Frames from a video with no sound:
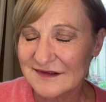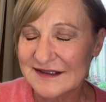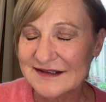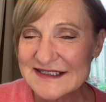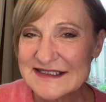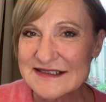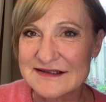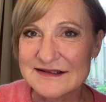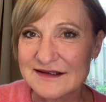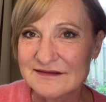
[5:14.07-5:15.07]
This
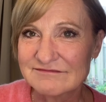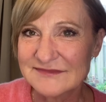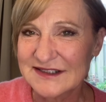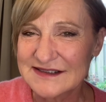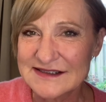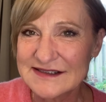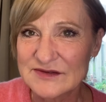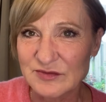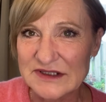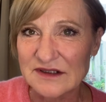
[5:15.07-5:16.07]
is because this
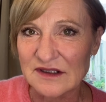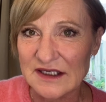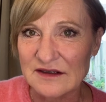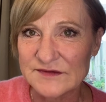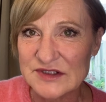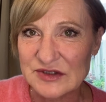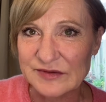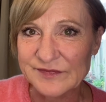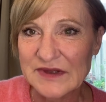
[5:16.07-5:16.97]
is real life too.